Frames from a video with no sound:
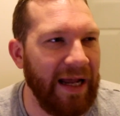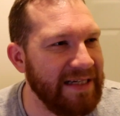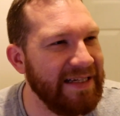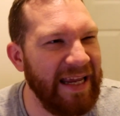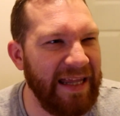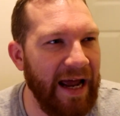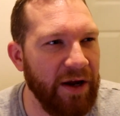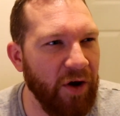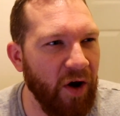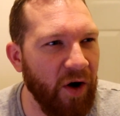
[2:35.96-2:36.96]
I say
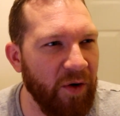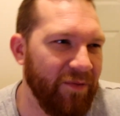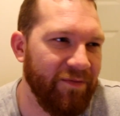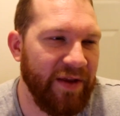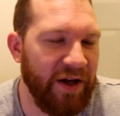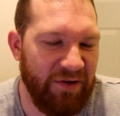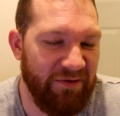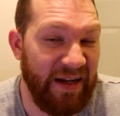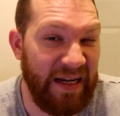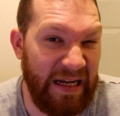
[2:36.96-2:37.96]
let go. They couldn't
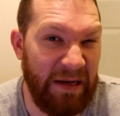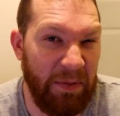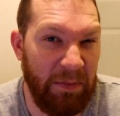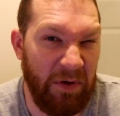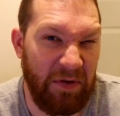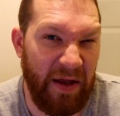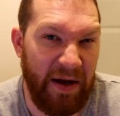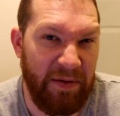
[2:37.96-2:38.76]
really keep him, could they?